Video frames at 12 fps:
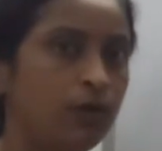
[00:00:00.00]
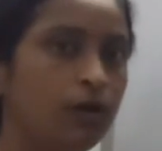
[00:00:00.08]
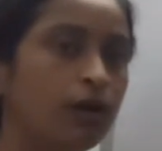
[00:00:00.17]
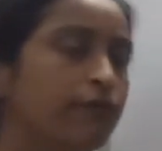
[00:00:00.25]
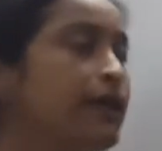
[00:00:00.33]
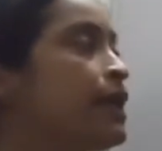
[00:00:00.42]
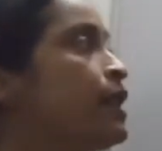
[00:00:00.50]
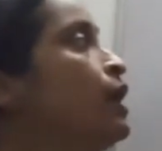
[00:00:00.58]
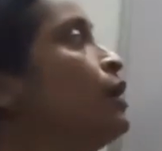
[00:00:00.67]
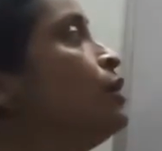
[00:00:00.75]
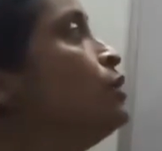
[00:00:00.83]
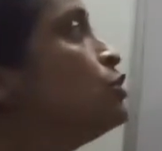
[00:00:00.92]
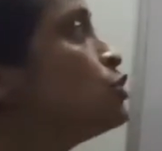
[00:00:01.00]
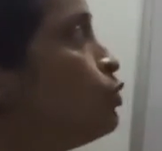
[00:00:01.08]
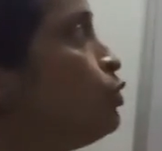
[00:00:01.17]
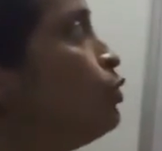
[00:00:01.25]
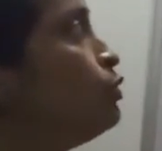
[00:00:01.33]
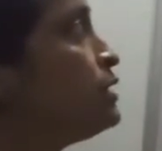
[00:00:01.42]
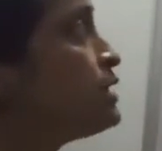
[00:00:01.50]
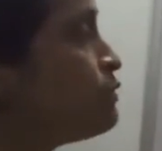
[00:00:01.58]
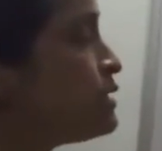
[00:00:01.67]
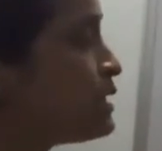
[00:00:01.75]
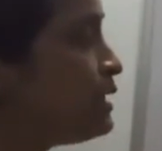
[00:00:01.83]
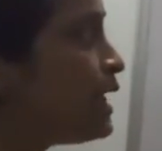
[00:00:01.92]
Alright, so this
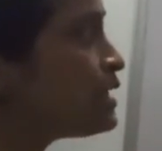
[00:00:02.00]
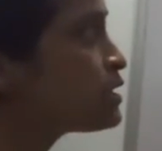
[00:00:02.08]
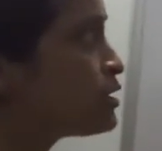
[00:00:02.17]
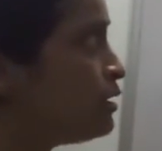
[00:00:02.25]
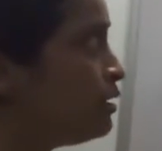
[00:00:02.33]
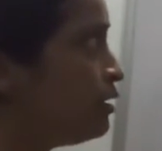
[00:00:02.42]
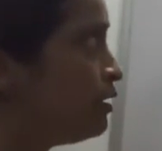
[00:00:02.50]
was the last